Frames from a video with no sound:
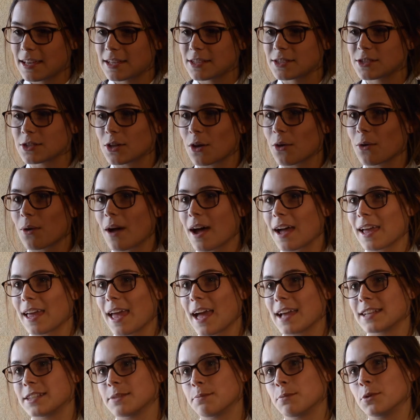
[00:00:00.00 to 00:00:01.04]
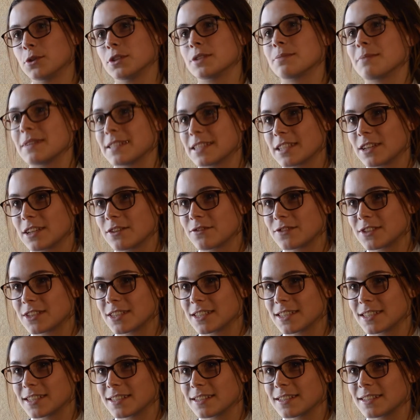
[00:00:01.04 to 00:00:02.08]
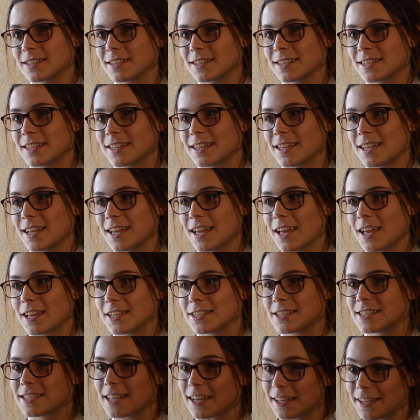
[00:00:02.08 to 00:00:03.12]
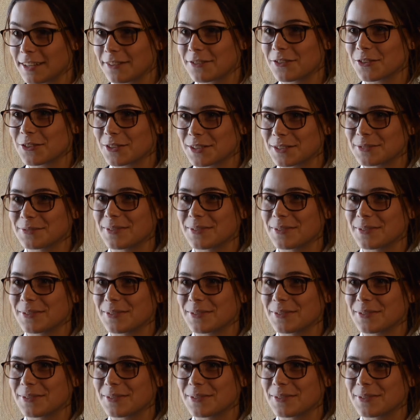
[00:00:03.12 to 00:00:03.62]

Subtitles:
So I had to push myself to study for them,